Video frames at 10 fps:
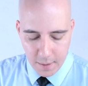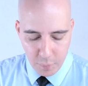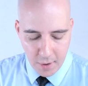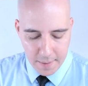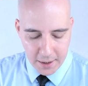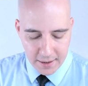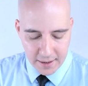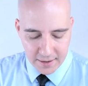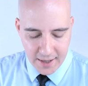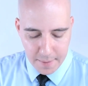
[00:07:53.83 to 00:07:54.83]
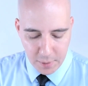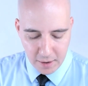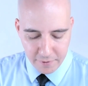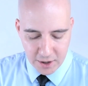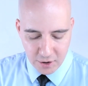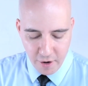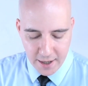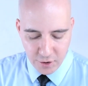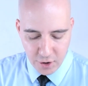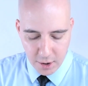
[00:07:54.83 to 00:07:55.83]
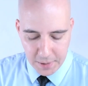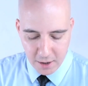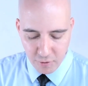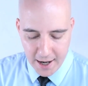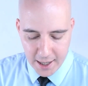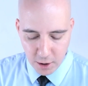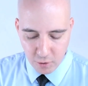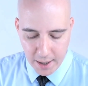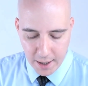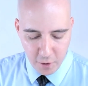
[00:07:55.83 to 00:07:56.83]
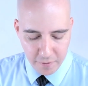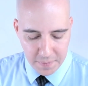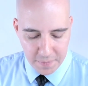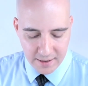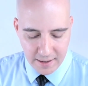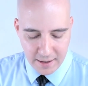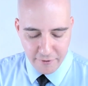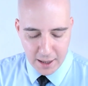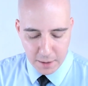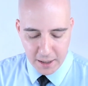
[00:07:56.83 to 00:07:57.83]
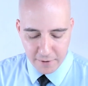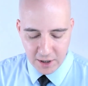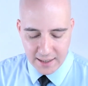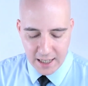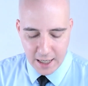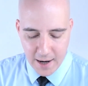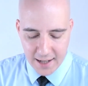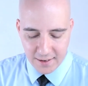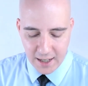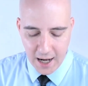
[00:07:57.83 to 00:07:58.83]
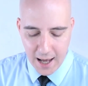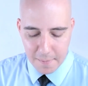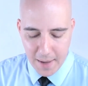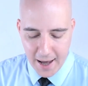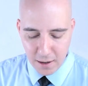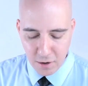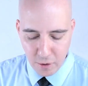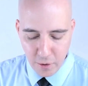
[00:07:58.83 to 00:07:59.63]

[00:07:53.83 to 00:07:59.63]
A prominent example of this trans-European radical right movement is the development of the neo-Nazi combat